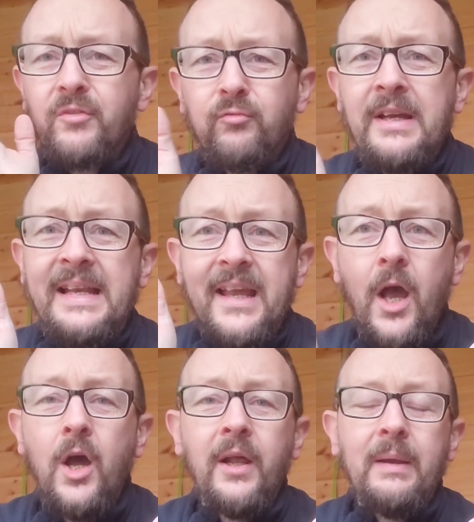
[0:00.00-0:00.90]
a really
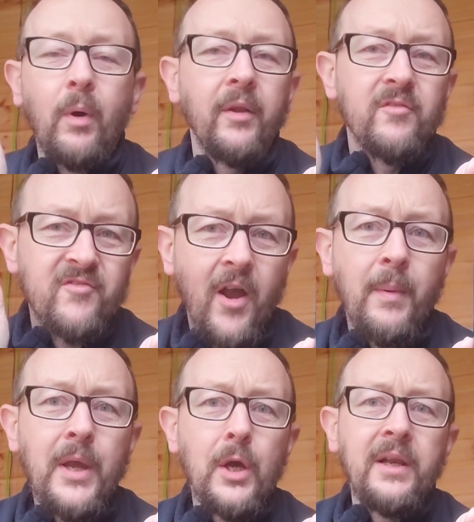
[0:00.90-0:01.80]
early one,
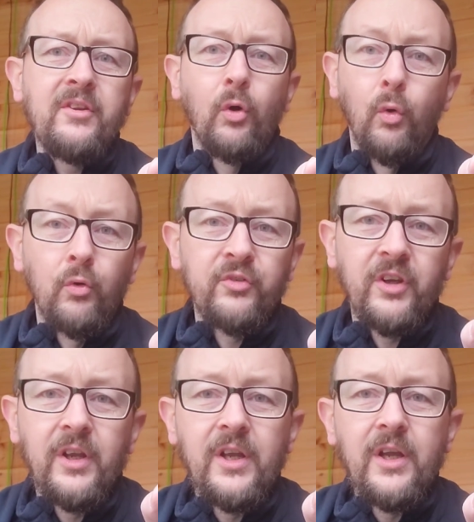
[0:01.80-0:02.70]
very early doors
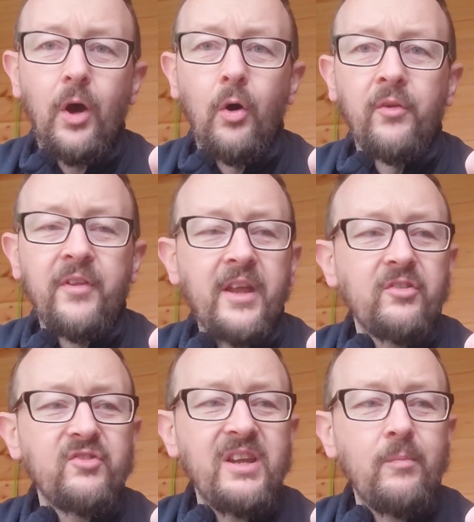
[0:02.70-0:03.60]
on the
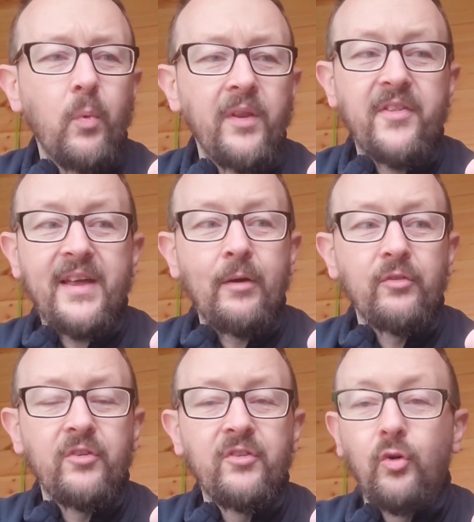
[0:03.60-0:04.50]

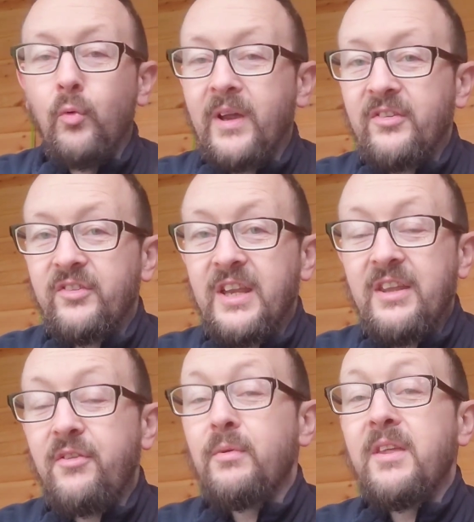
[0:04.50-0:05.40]
SG-1000 or
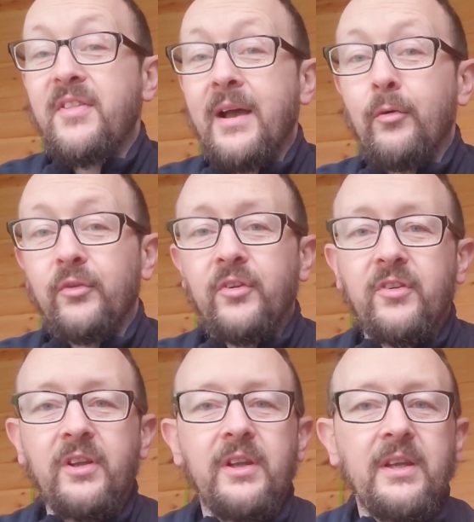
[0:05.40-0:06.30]
SC-3000,
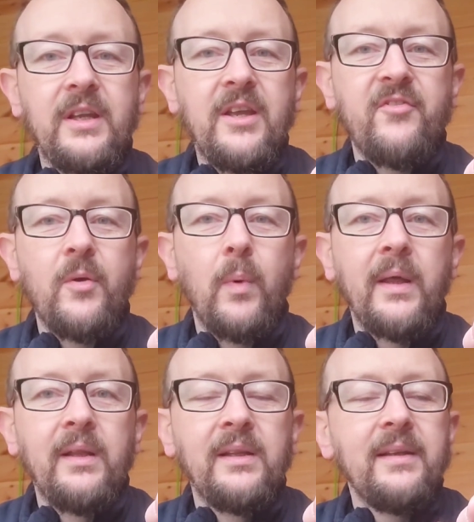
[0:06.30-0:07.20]
if you
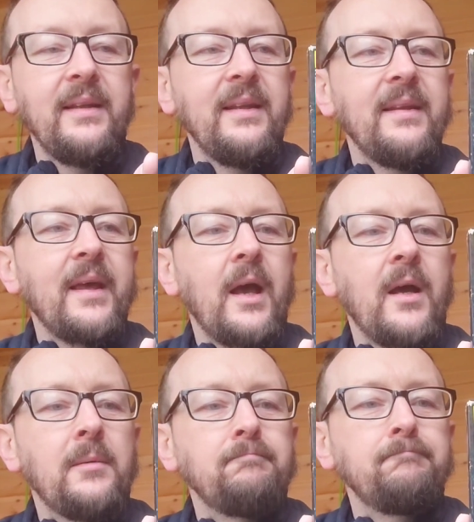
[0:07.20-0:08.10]
will.
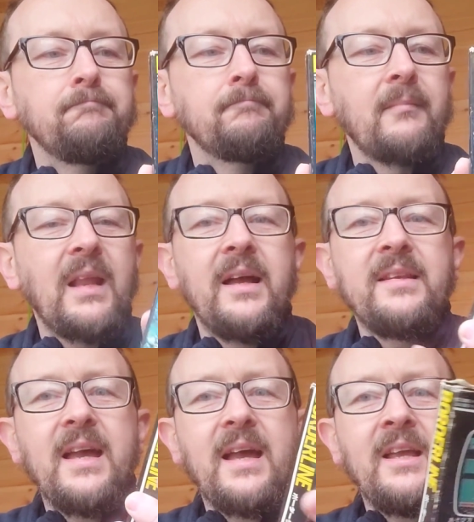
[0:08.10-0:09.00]

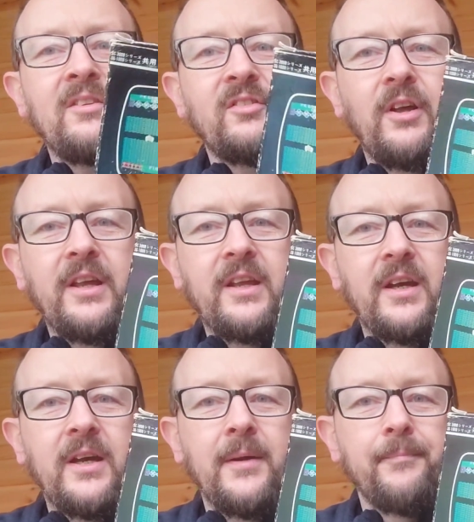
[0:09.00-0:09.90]
It's like
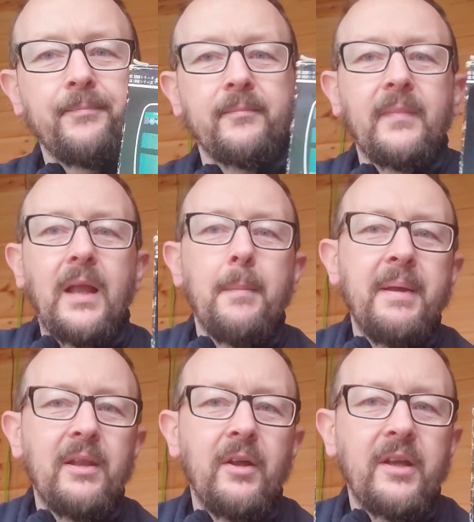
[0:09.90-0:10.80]
a
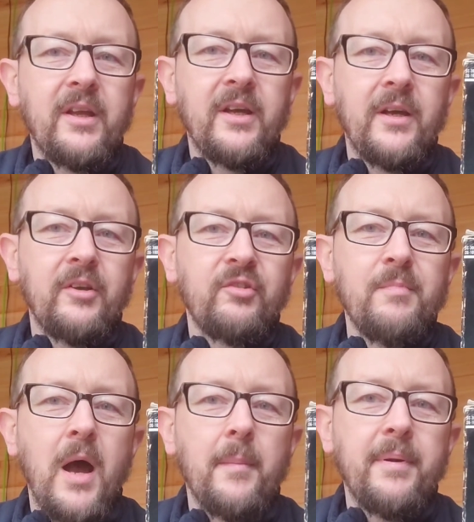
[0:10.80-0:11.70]
bit like a
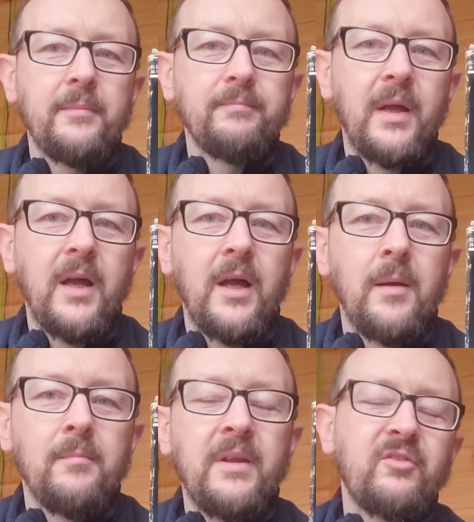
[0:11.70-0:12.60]
shmup.
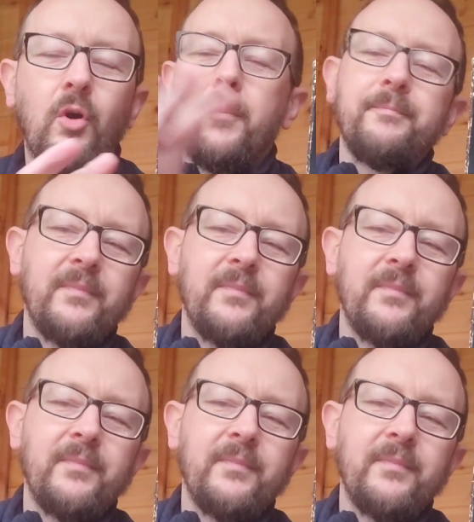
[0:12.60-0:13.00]
It's got